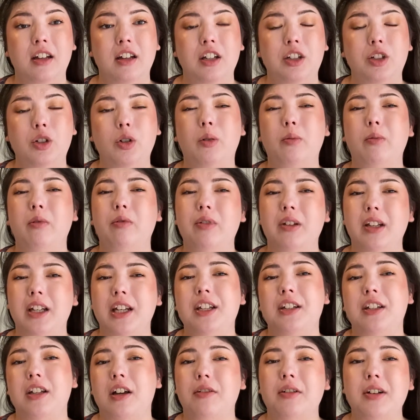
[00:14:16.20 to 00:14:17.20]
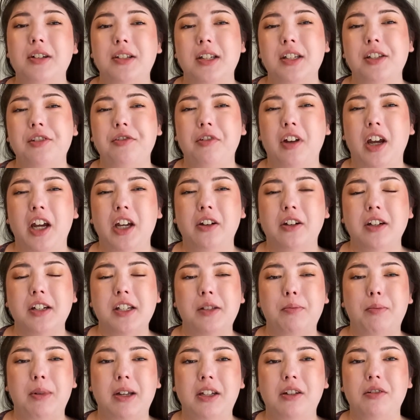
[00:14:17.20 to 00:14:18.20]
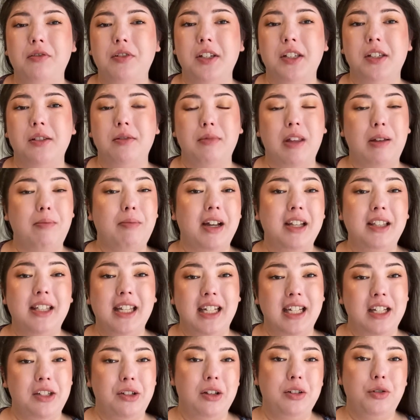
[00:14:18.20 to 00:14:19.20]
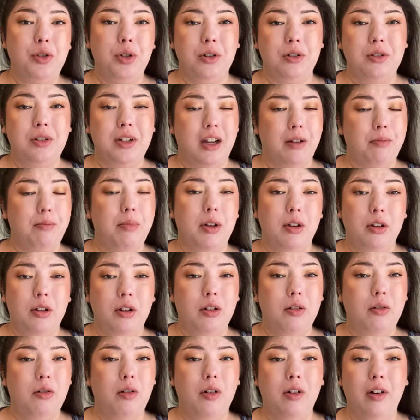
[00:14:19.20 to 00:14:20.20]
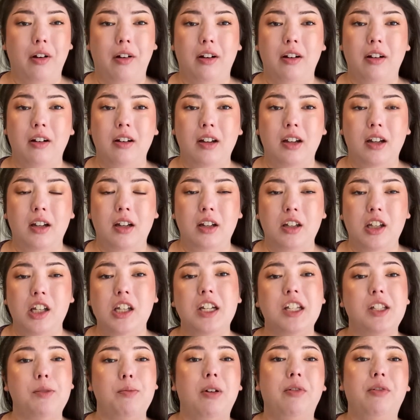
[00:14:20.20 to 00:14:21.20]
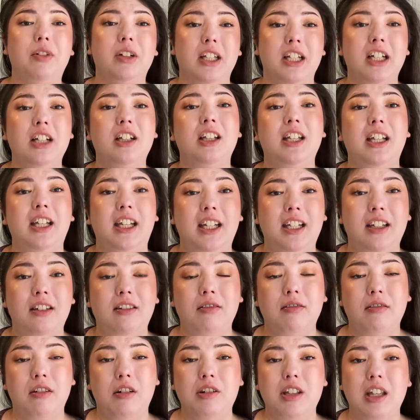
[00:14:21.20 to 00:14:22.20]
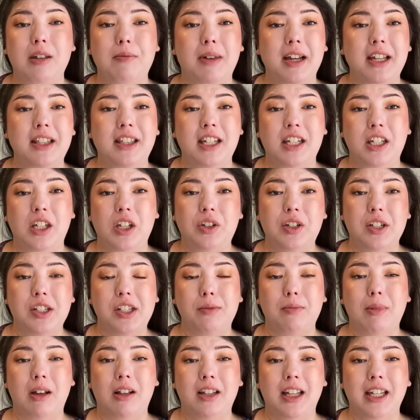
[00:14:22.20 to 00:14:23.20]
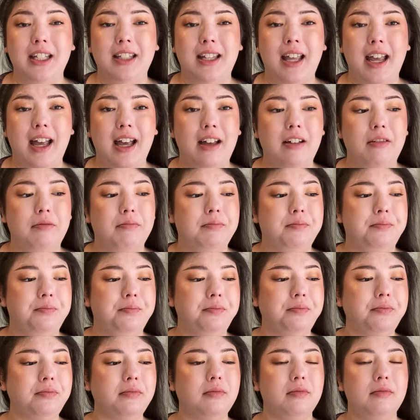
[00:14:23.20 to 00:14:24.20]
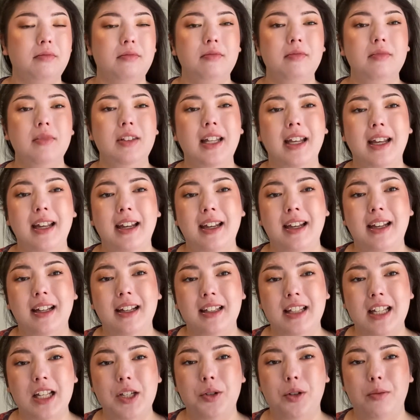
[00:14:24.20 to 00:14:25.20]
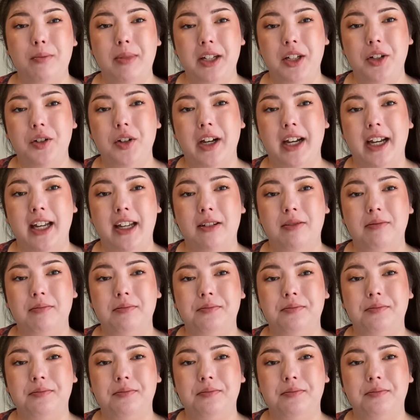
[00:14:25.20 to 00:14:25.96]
no one really notices fragrance, but they might think it's just your shampoo, or you just smell really clean, or they might think you just smell like that, this would be great.